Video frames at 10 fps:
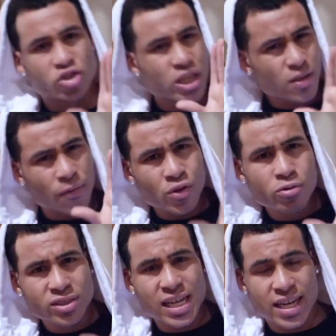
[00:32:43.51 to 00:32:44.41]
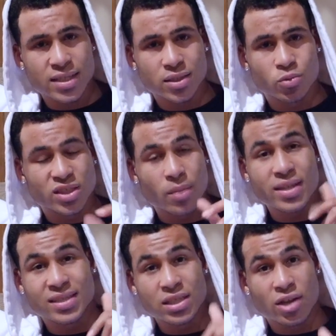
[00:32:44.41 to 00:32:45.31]
just a few seconds when
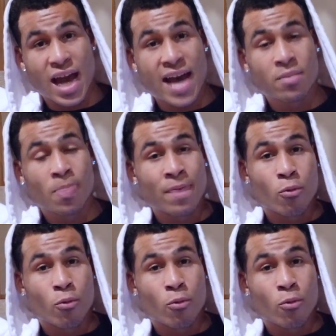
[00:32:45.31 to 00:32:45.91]
somebody sees your ad